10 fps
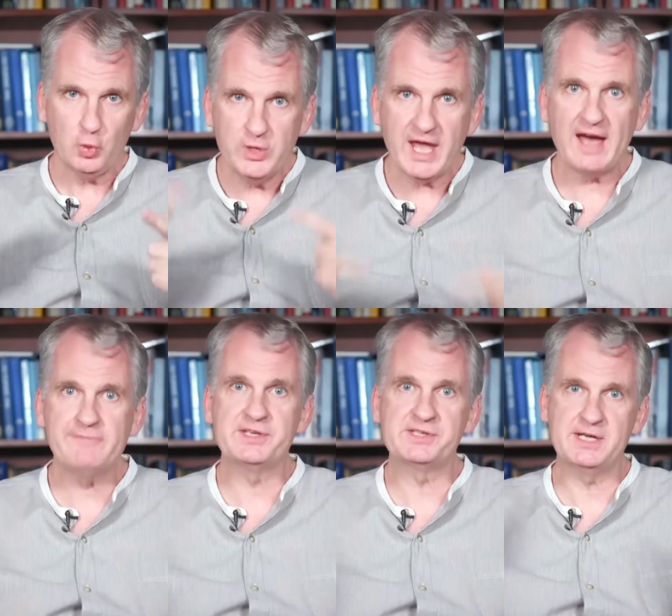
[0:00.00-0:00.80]
we
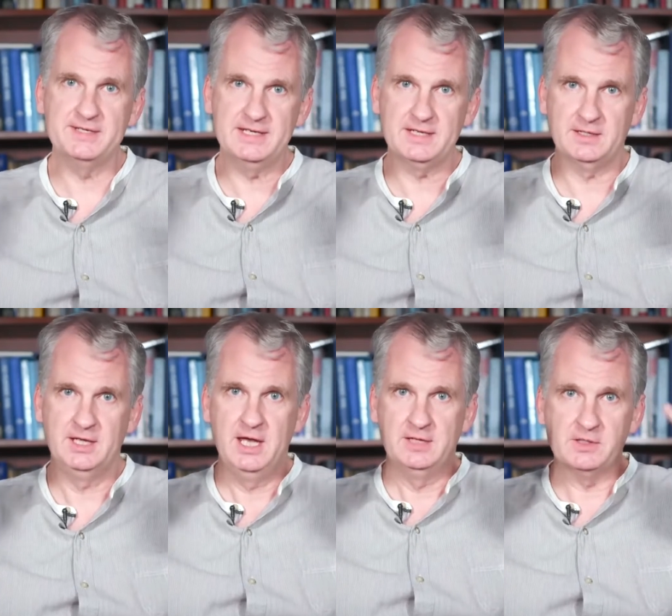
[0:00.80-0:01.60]
have this idea
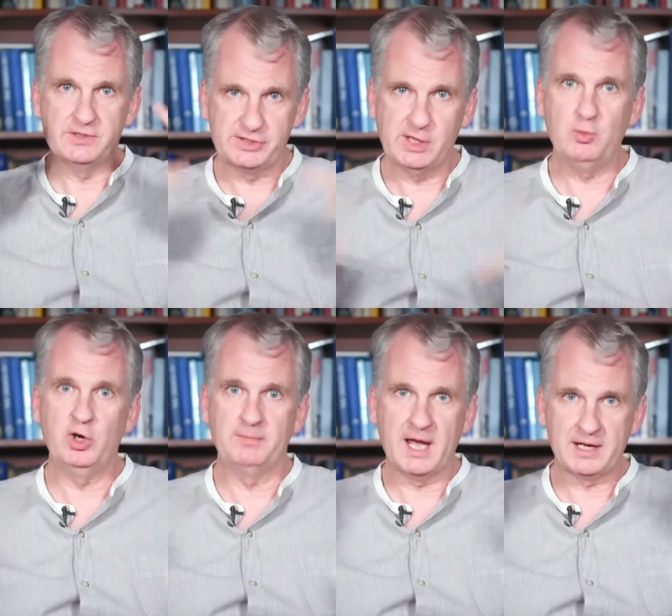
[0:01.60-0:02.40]
that
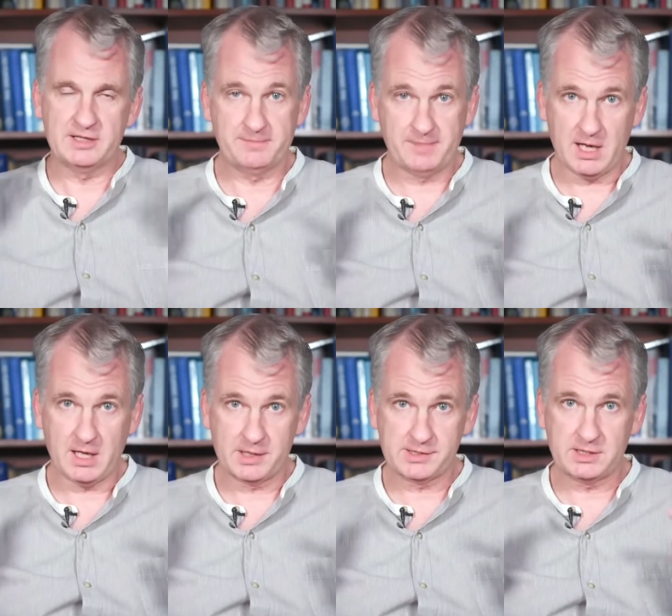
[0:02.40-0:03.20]
somewhere back in the
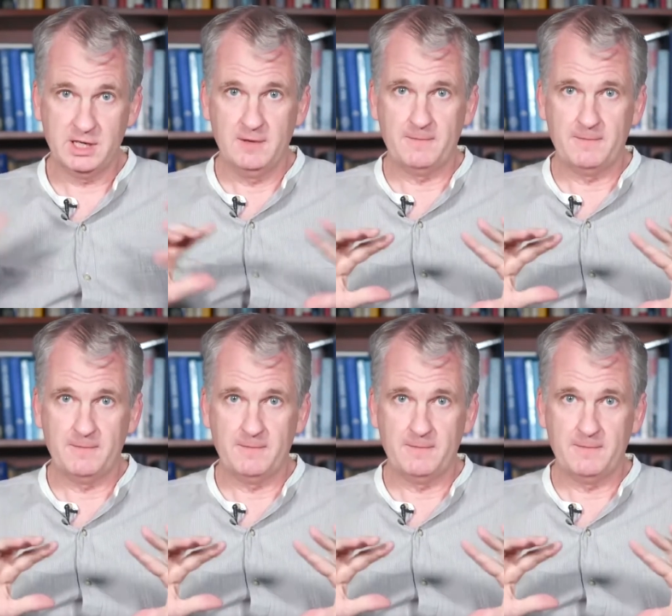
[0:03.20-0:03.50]
past,